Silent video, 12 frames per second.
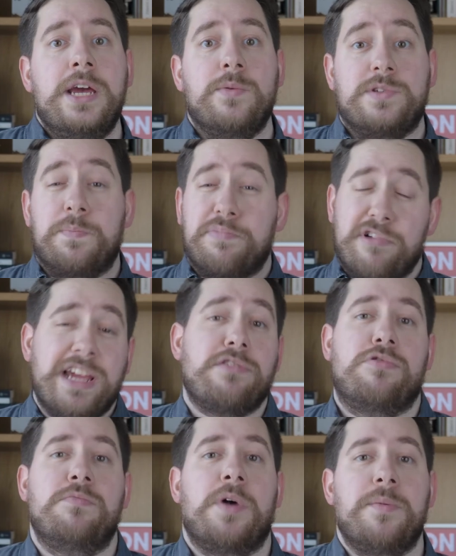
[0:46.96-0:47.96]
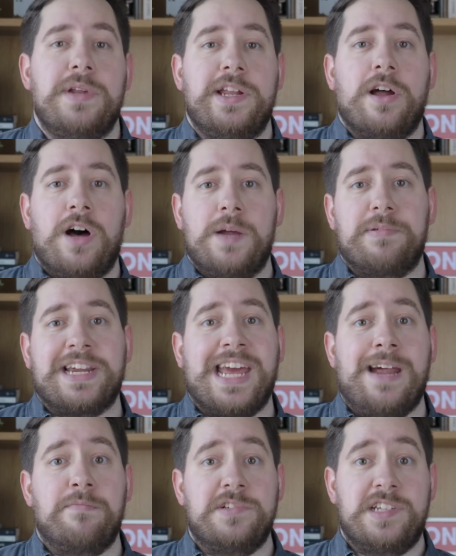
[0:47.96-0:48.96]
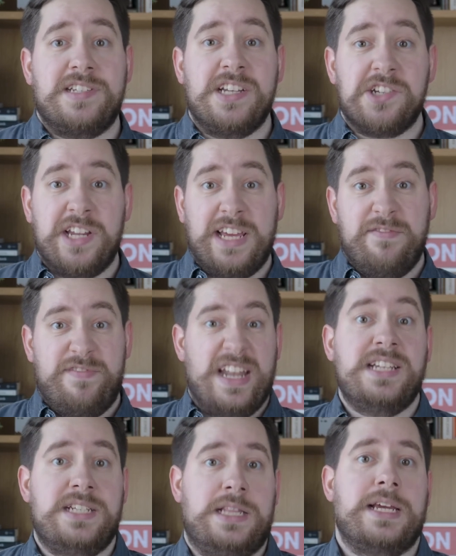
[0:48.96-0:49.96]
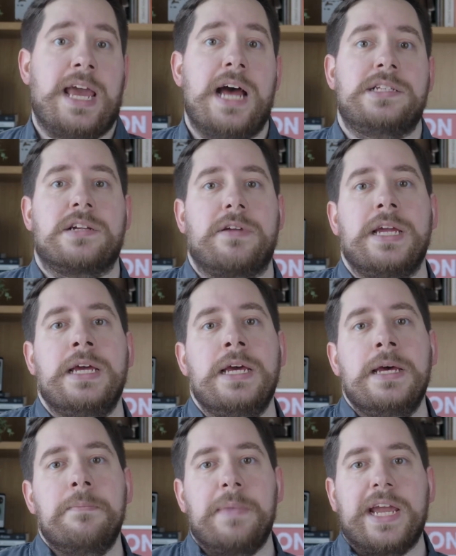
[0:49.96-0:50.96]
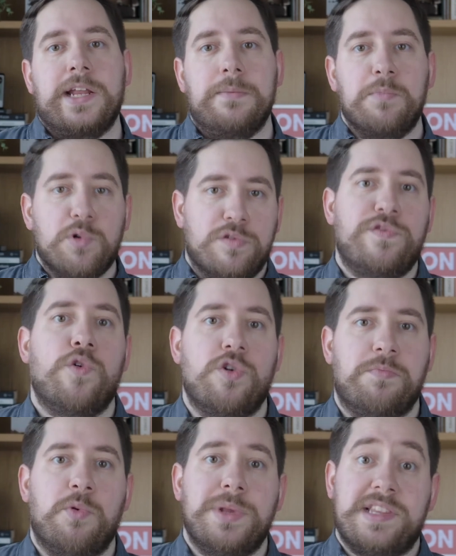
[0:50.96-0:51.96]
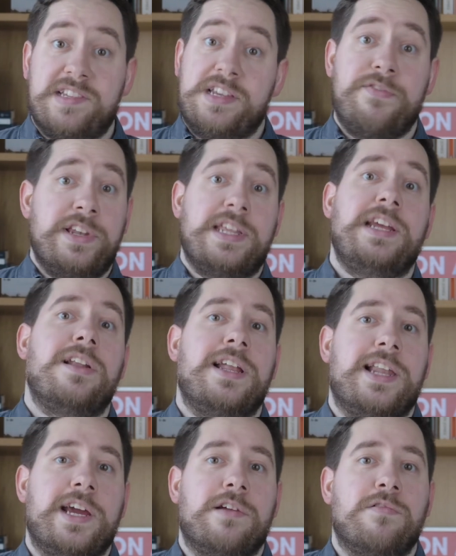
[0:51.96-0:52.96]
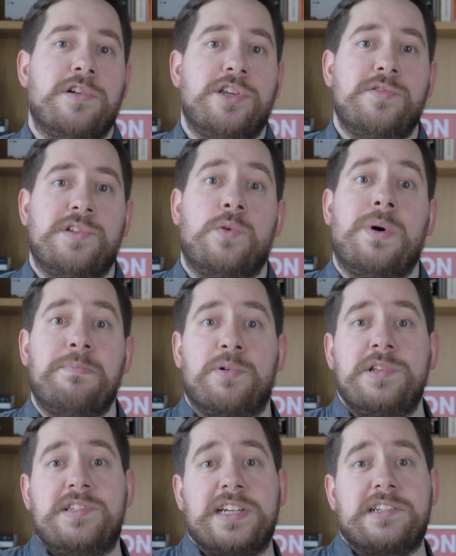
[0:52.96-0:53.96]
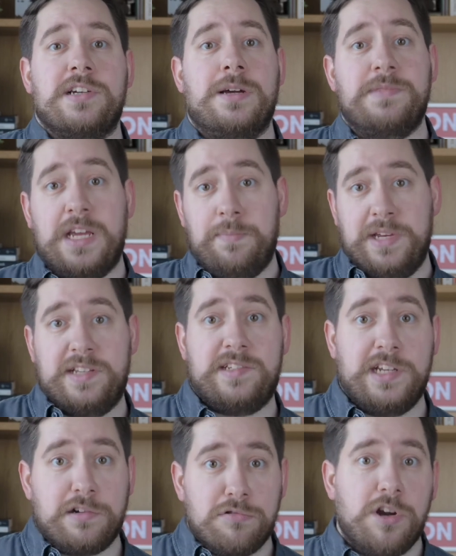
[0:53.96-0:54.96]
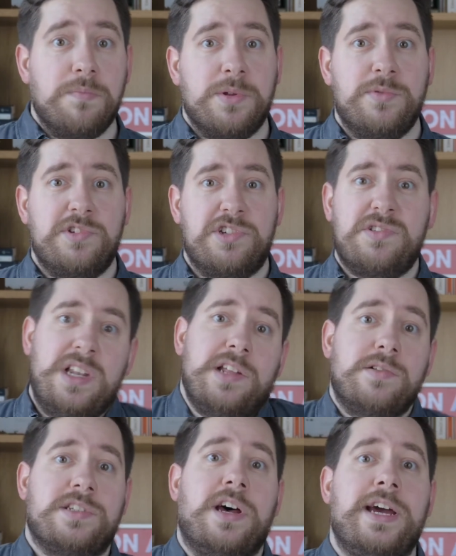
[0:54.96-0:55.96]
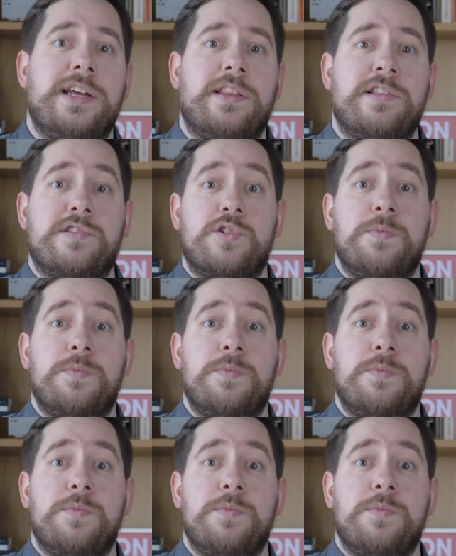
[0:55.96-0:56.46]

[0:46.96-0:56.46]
a breakthrough moment in hybrid cameras, essentially inventing the category, making it more affordable with the 7D line later on using a 1.6x Aps-c crop that was just a little tighter than the Super